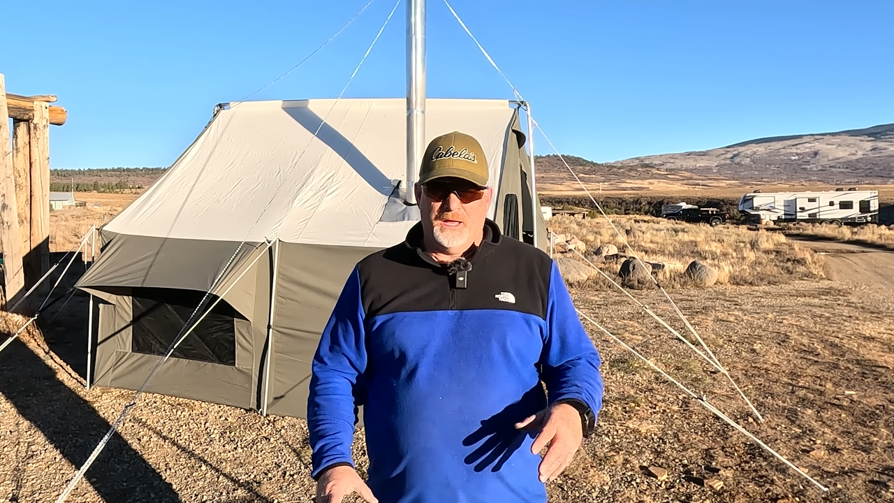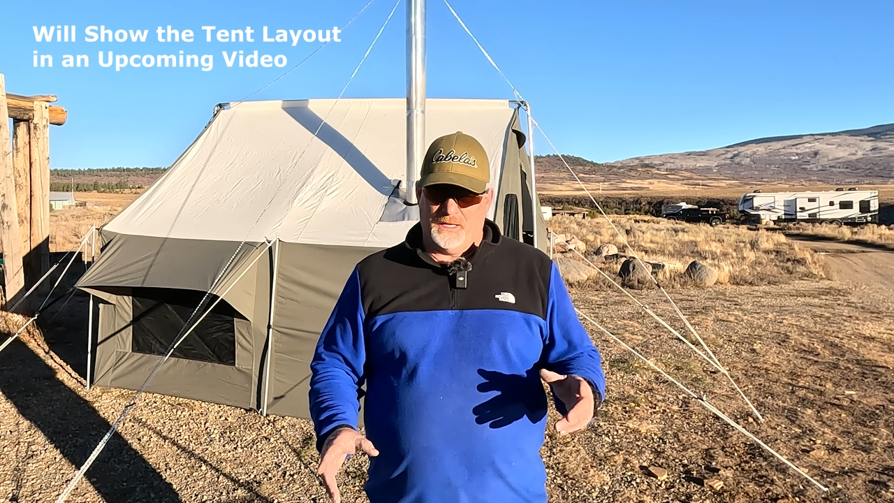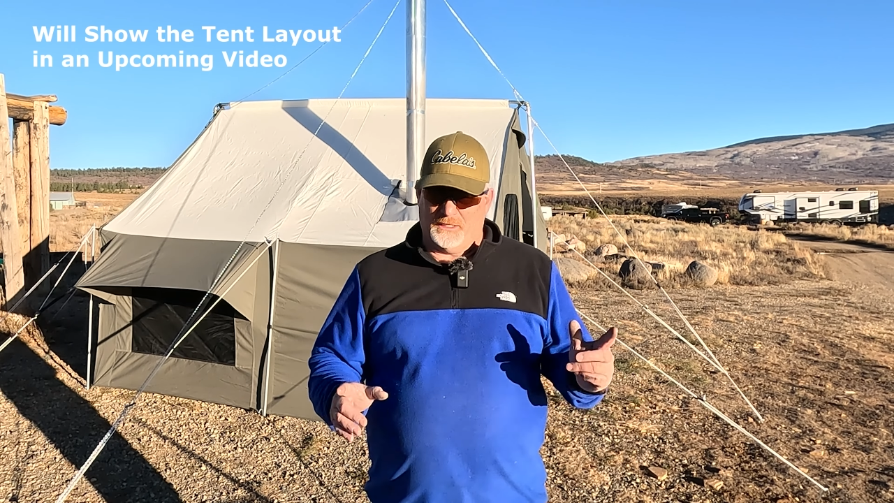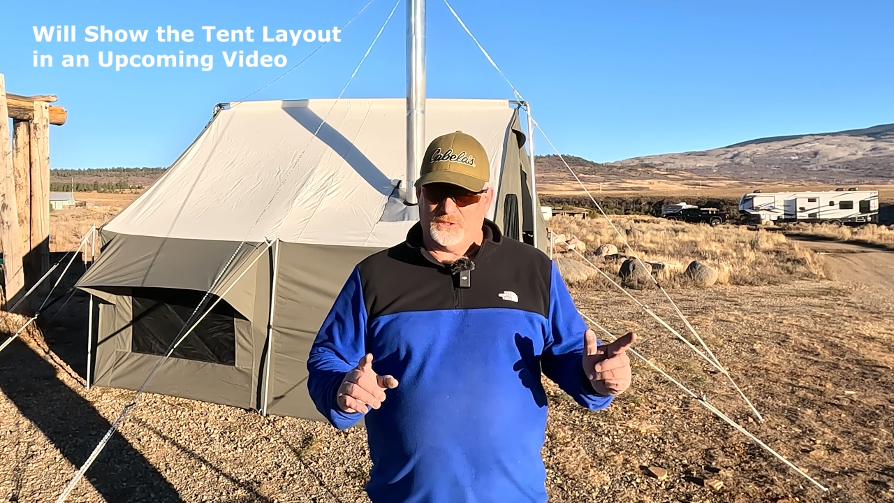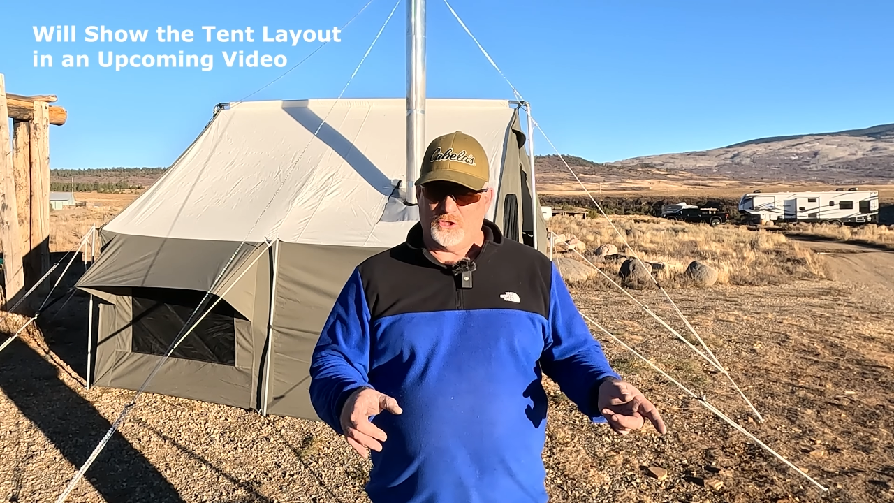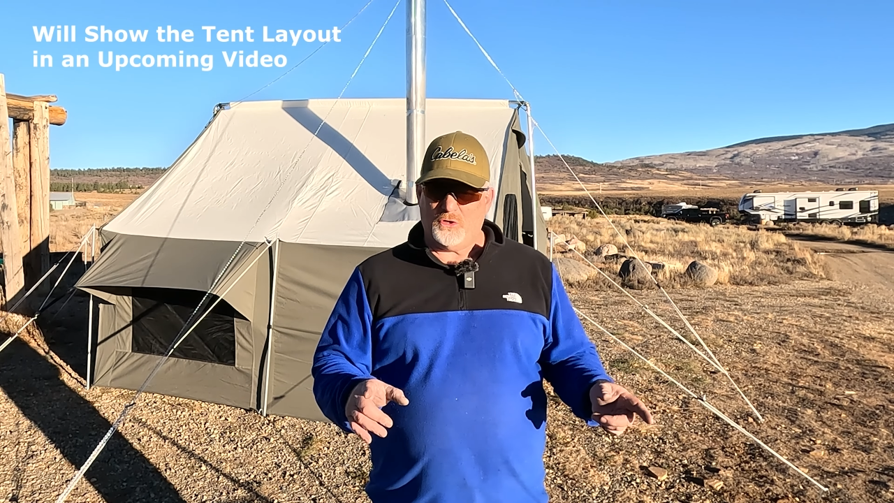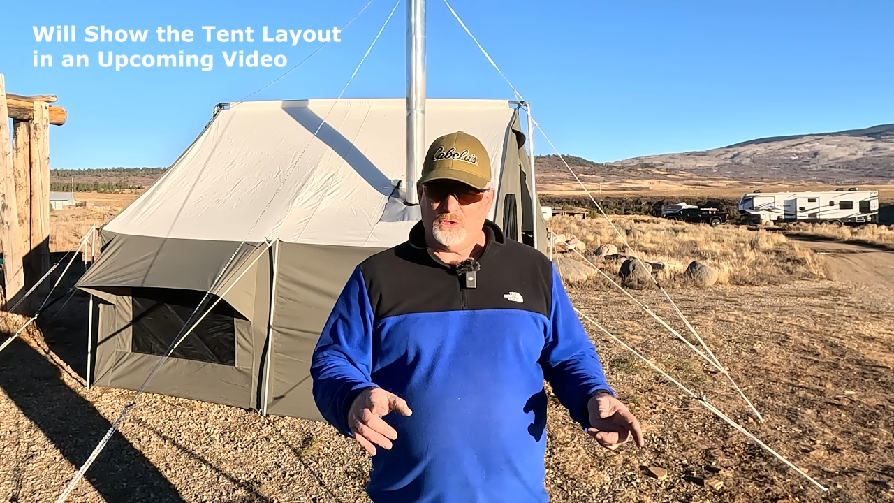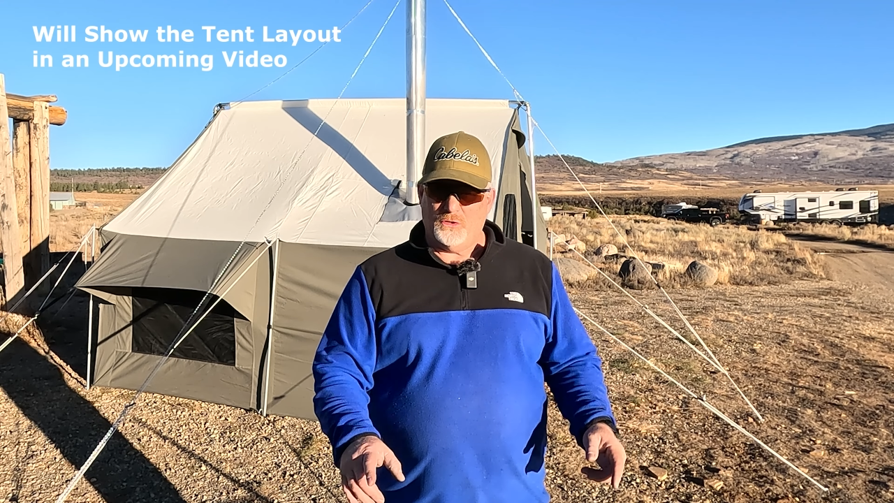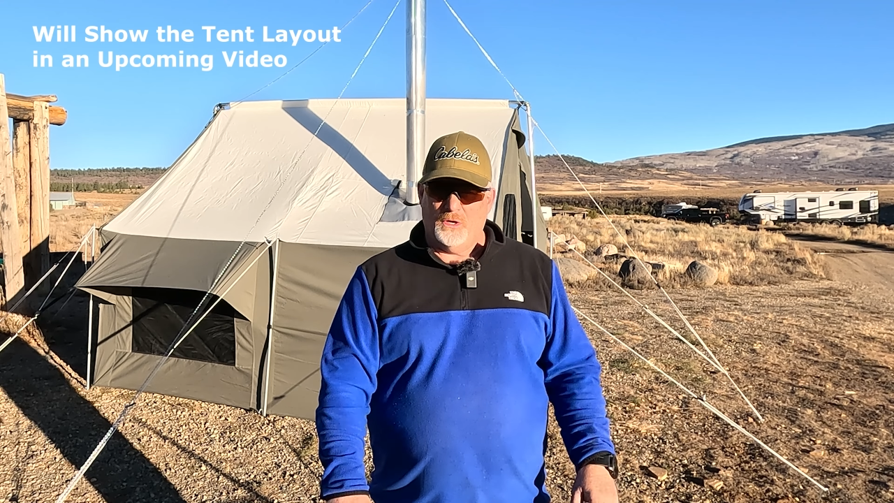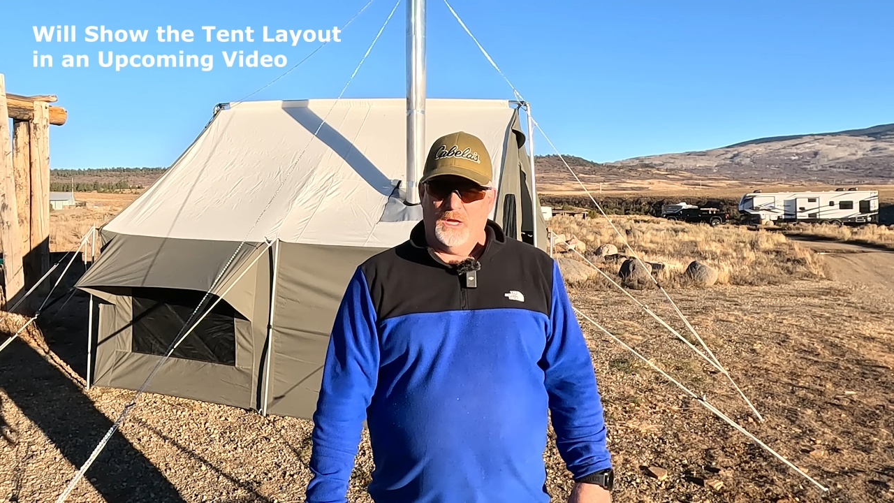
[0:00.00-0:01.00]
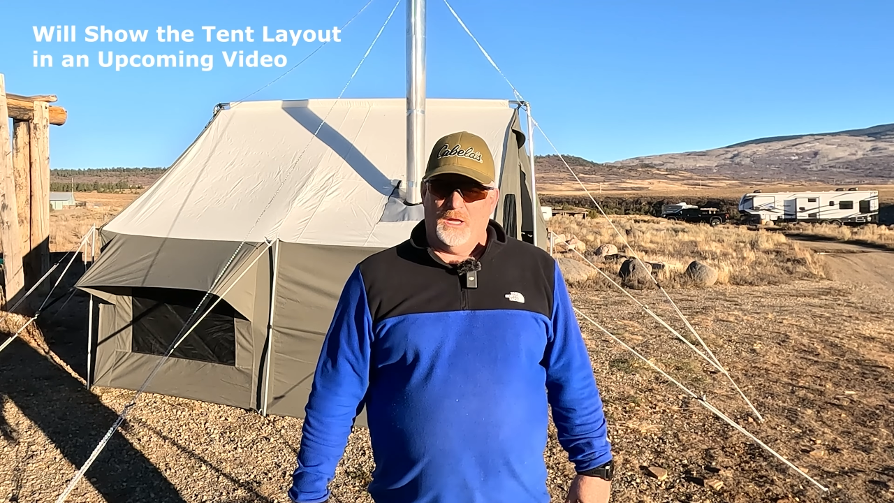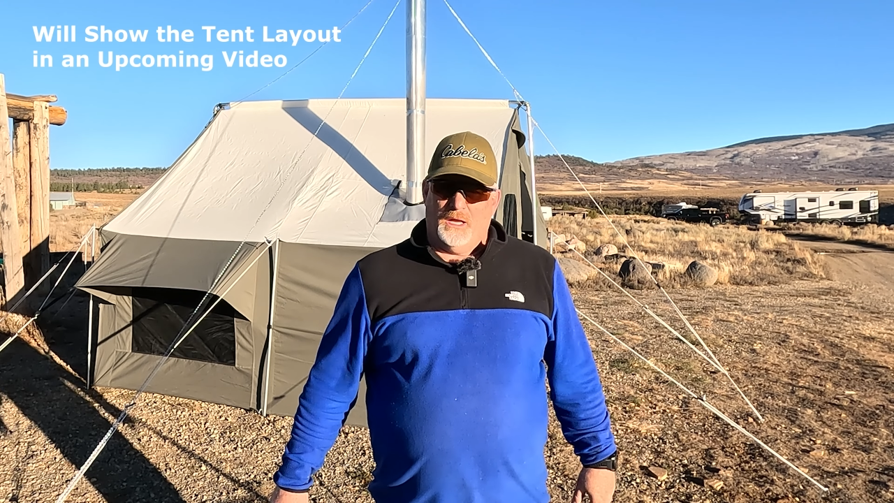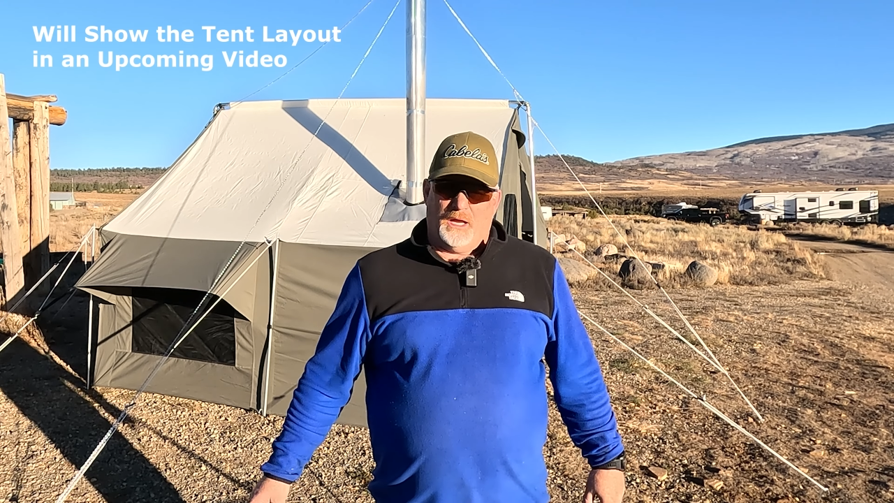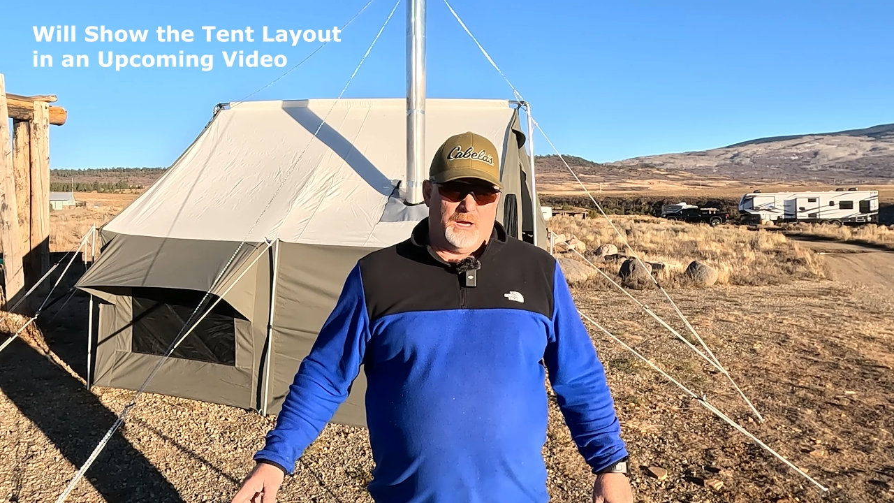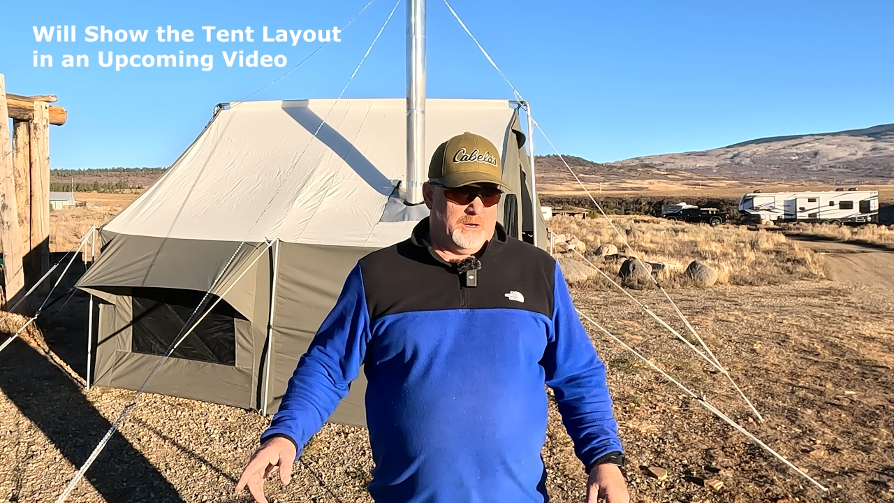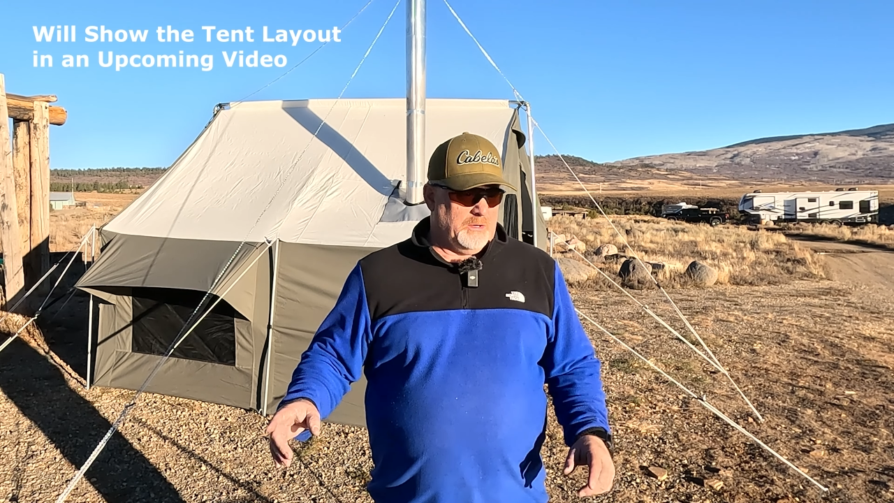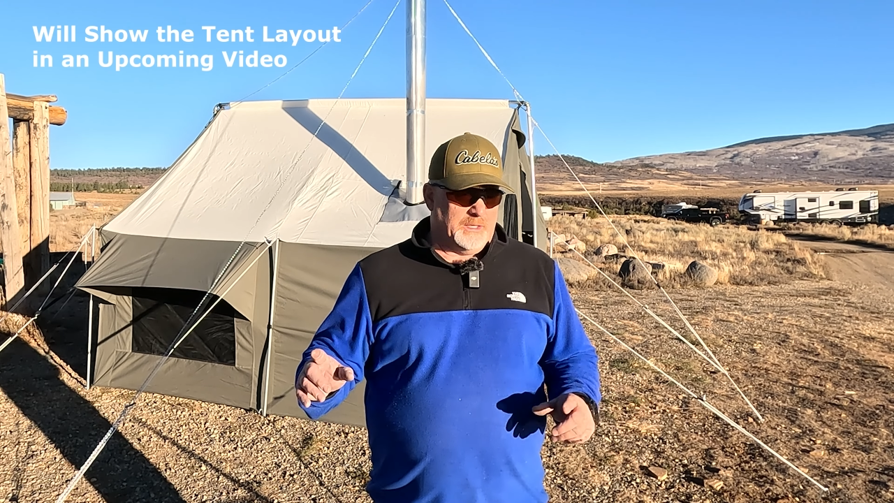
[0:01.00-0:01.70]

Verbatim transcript: and I'll show you how,